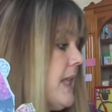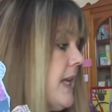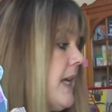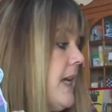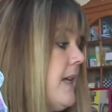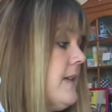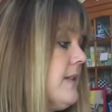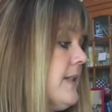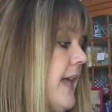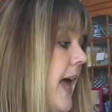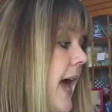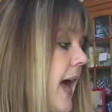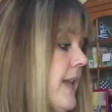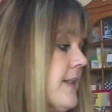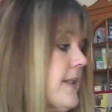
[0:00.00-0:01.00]
these
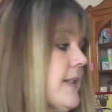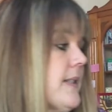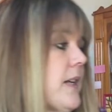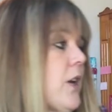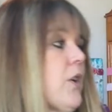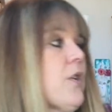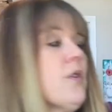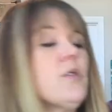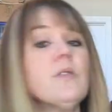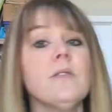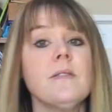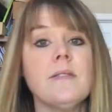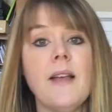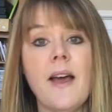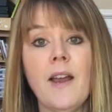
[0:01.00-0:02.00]
hat stickers
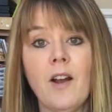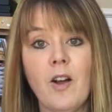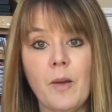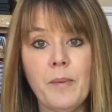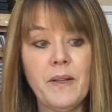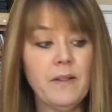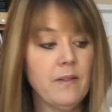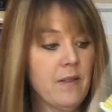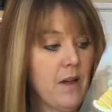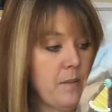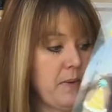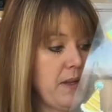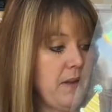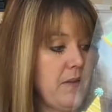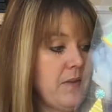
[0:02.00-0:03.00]
at Hobby
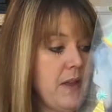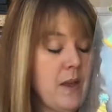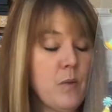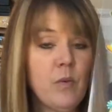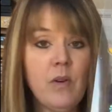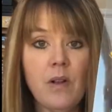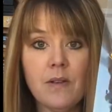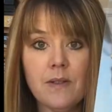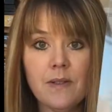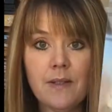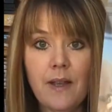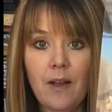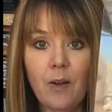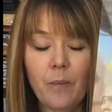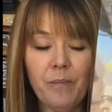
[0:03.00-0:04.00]
Lobby. They were on
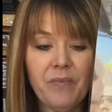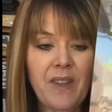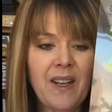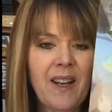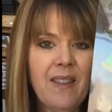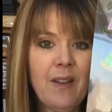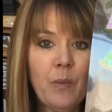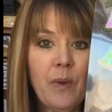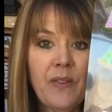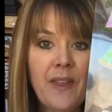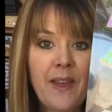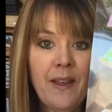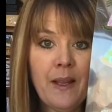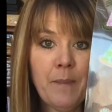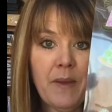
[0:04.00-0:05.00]
sale, and I thought, what the
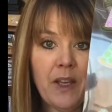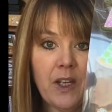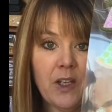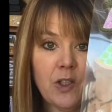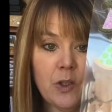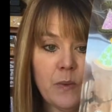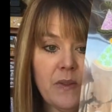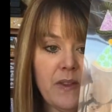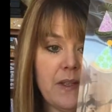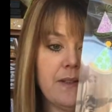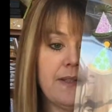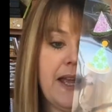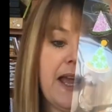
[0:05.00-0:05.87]
heck am I going to do with these